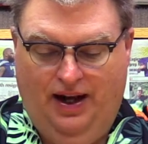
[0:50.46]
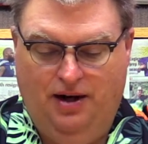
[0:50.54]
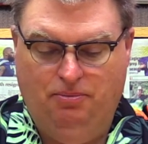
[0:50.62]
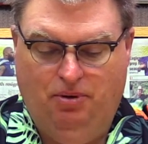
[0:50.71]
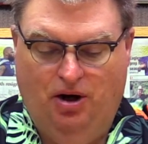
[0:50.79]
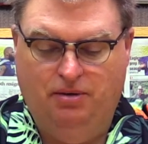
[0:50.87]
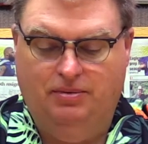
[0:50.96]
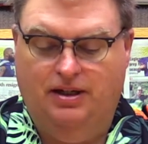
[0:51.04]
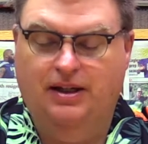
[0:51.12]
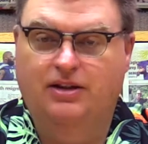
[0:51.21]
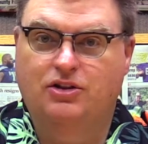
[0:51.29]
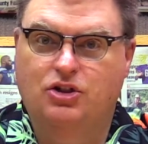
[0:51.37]
at an
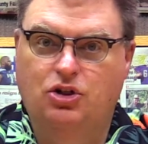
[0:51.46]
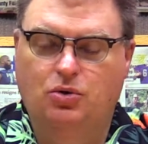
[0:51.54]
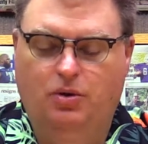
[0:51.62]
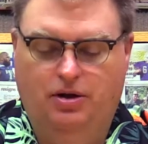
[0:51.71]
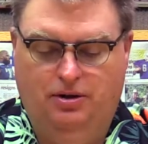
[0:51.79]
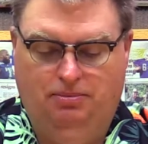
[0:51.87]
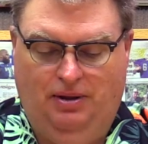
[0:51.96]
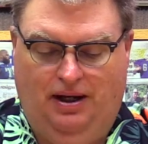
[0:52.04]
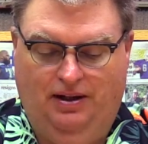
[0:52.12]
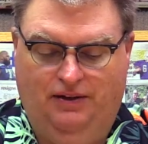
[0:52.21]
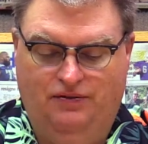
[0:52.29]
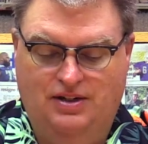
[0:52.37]
apartment in the 200
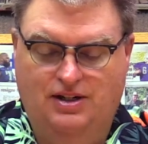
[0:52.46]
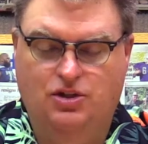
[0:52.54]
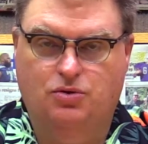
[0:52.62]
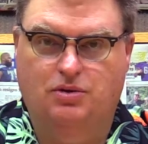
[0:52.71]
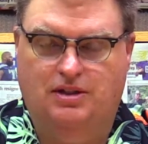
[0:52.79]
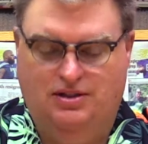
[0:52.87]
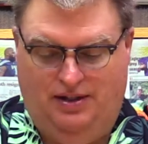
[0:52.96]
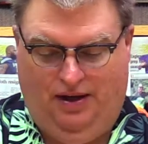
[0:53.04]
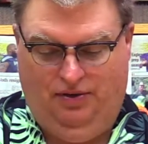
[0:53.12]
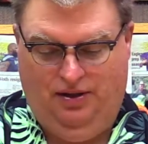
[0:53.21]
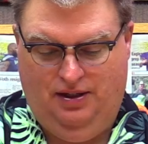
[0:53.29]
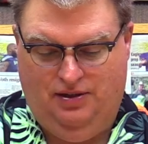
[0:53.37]
block of D Street
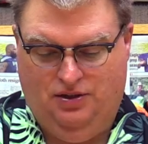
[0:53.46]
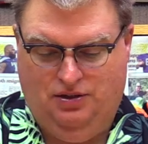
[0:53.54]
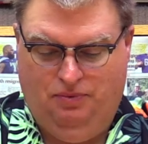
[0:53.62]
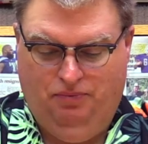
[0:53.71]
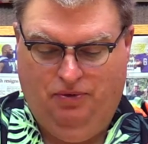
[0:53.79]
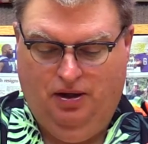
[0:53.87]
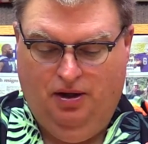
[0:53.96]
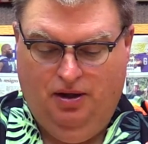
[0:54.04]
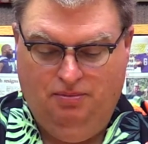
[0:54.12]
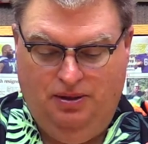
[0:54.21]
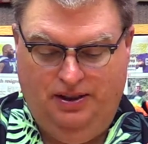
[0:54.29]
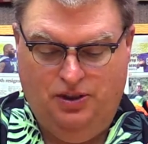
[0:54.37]
Southeast.
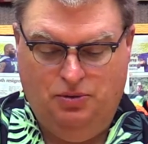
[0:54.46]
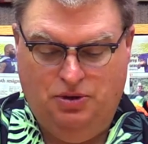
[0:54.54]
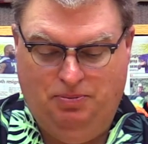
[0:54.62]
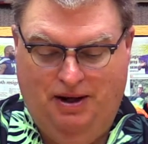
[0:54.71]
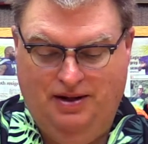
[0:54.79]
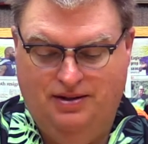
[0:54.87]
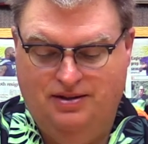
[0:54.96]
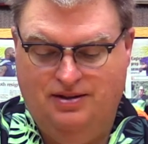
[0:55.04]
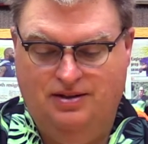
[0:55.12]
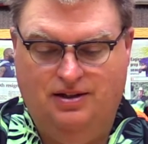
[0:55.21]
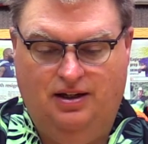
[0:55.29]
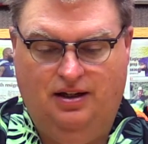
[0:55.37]
Police responded to
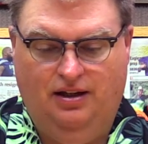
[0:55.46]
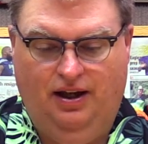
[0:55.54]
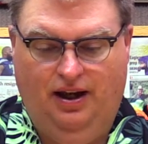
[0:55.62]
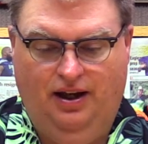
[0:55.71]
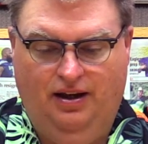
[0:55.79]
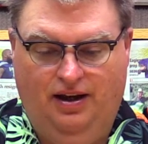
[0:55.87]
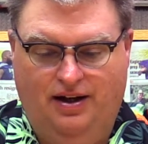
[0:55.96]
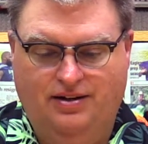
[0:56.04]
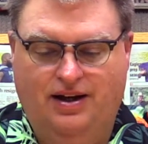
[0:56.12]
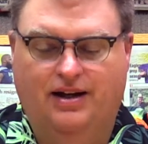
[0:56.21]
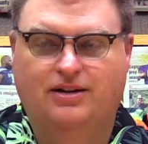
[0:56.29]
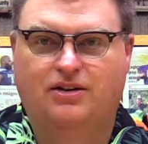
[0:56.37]
the scene and
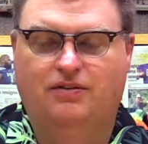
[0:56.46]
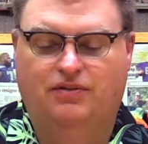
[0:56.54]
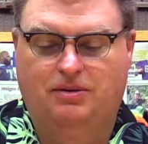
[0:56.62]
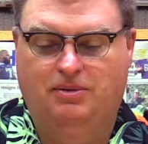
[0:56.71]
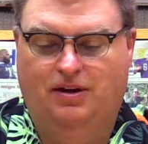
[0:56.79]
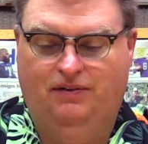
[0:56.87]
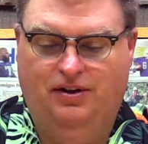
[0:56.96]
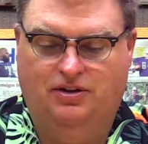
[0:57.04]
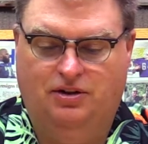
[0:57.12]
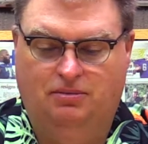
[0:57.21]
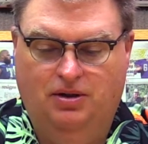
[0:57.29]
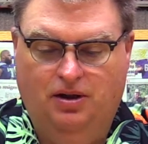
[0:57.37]
contacted the female
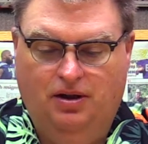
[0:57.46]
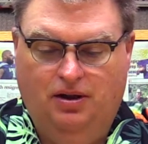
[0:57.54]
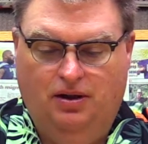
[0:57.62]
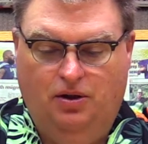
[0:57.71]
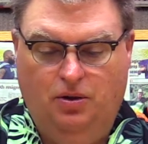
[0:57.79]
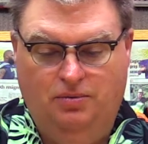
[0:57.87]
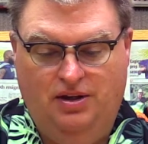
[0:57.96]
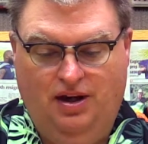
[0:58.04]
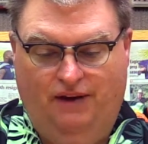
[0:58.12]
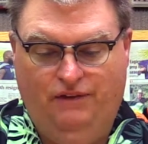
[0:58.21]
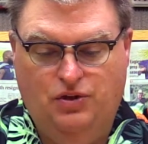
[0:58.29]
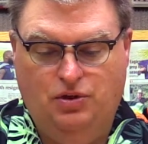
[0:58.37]
victim, whom the
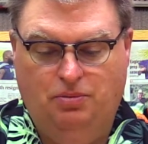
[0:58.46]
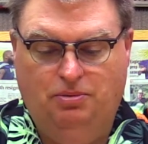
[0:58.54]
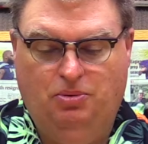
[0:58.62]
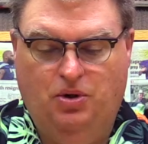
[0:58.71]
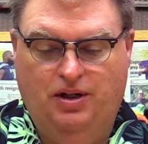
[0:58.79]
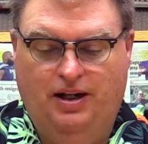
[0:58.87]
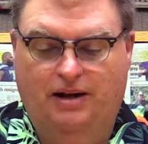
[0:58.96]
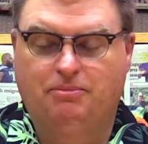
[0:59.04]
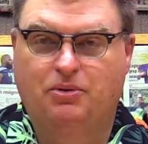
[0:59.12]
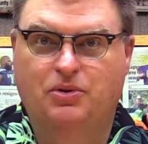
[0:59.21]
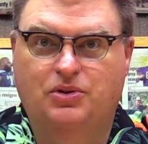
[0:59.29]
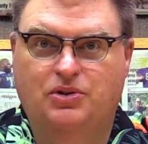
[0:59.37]
officer reported
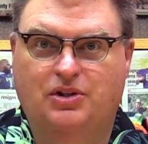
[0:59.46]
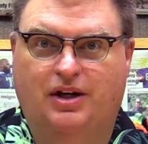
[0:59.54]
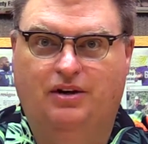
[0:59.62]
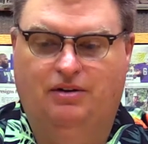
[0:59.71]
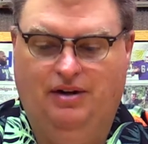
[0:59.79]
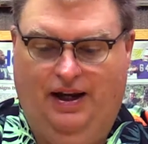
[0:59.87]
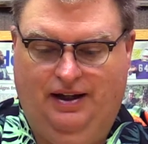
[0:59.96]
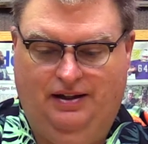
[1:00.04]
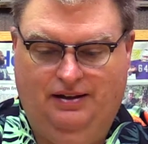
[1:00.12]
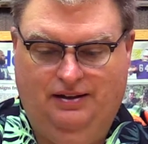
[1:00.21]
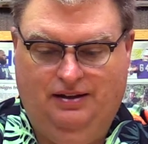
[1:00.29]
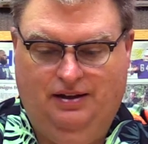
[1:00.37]
had bruises on her
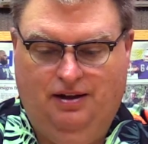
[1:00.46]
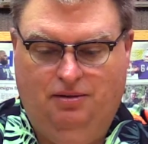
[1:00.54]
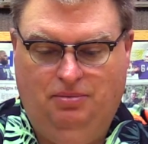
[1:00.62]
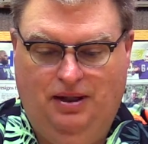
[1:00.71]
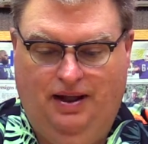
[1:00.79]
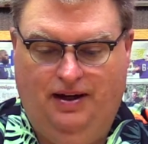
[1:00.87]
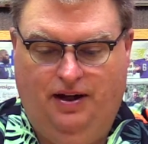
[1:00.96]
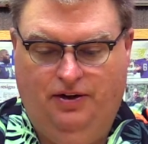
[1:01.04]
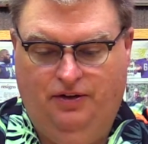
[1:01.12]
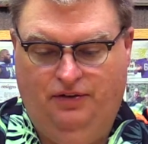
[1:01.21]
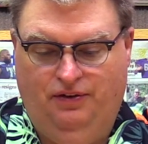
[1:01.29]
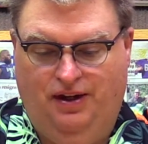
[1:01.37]
neck, blood on
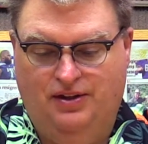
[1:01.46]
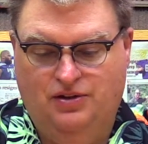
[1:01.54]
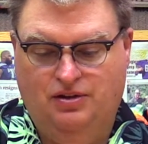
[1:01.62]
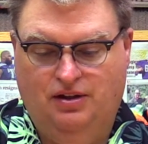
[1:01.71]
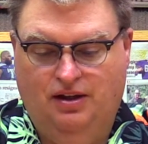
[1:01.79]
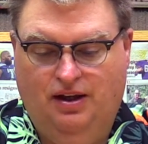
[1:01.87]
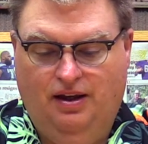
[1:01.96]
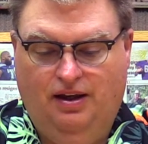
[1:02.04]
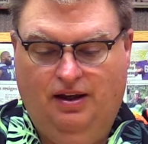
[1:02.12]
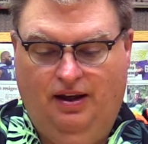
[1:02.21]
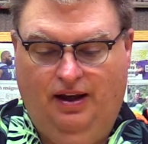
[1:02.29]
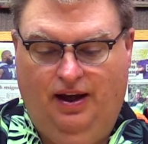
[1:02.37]
her face,
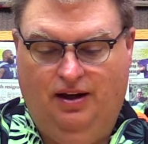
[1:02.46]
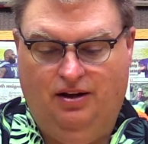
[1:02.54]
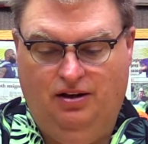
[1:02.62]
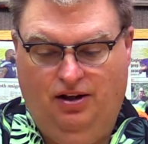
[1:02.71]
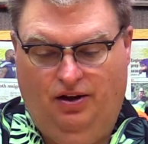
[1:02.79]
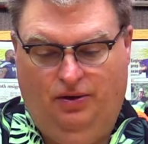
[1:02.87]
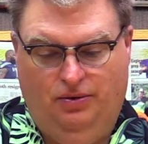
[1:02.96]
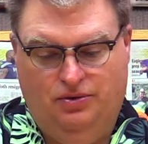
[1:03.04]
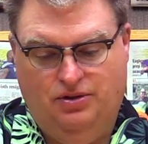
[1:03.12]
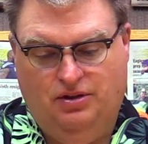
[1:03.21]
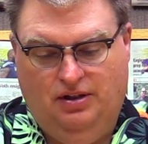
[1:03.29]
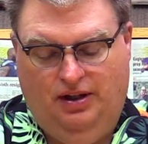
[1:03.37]
and
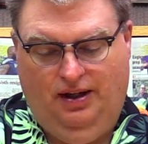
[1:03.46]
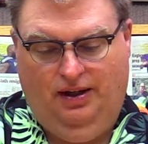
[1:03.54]
clothes,